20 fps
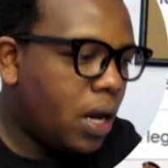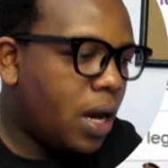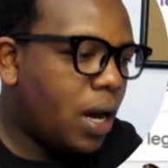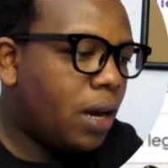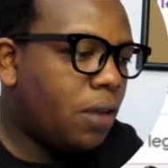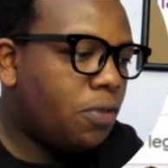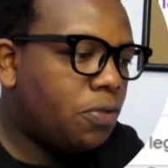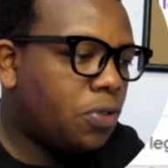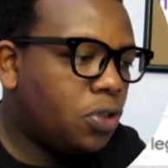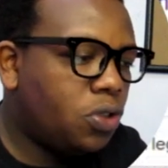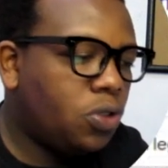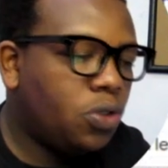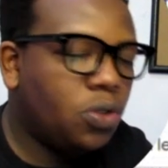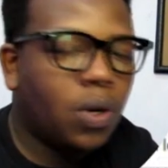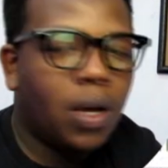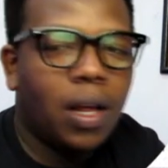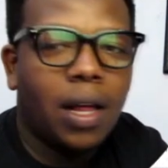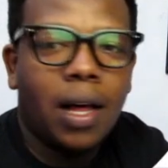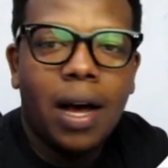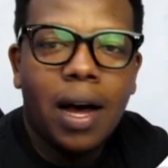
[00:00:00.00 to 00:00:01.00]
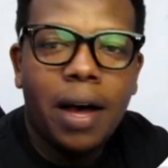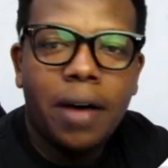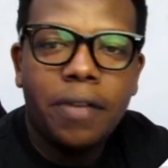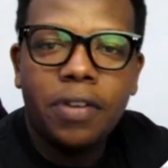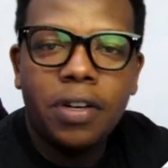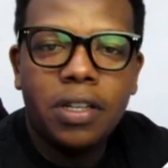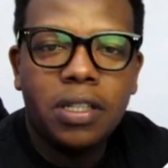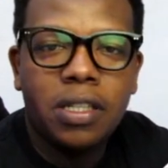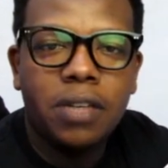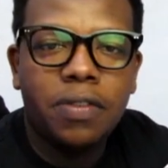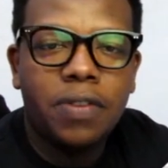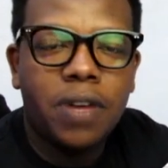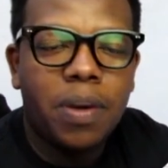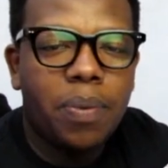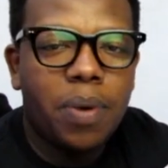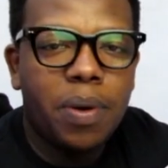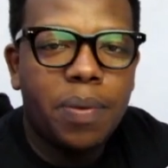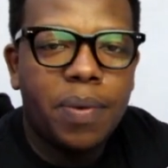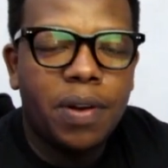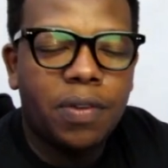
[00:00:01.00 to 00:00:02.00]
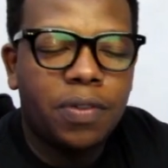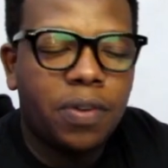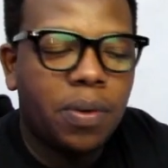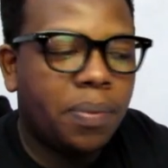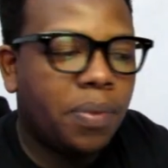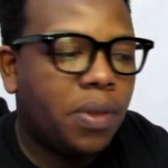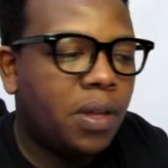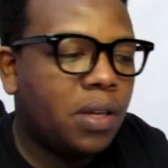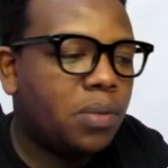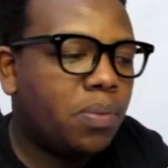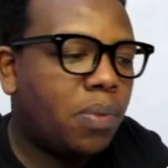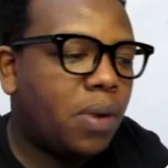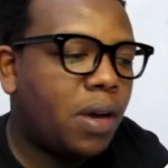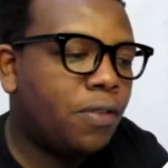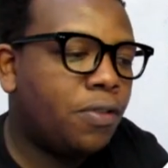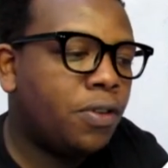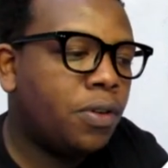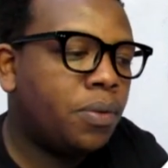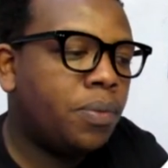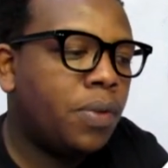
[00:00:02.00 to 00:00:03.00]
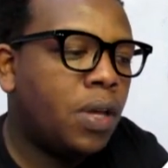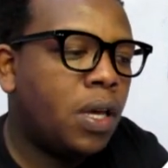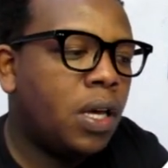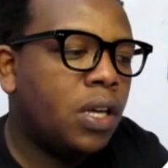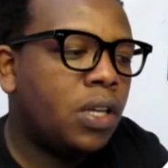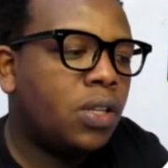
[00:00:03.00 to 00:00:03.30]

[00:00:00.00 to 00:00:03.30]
And for sure, I've received a payment from this platform,